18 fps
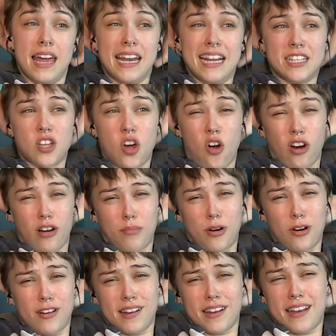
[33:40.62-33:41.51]
And his
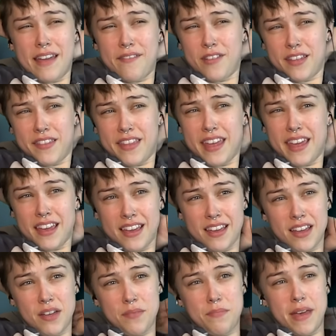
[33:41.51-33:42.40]
armor and
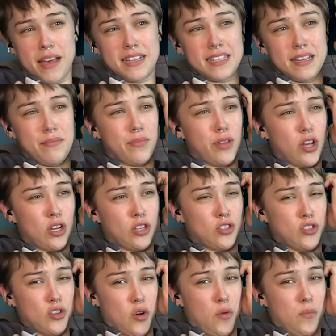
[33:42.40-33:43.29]
everything makes him look
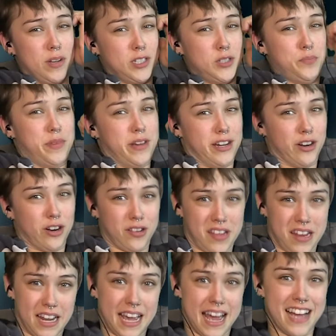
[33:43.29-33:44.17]
so much bigger
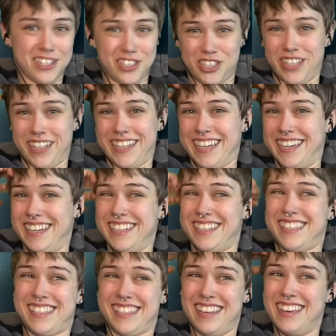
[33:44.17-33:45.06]
than he actually
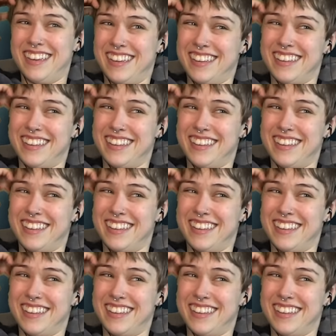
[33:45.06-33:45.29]
is.